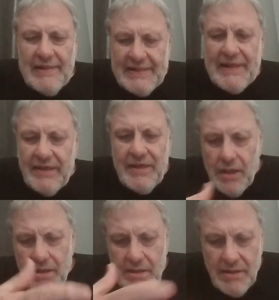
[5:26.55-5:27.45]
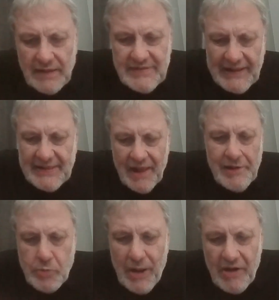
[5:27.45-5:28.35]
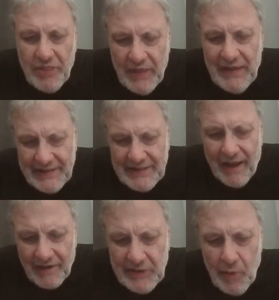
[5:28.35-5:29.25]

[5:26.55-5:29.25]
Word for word: see, understand where things are?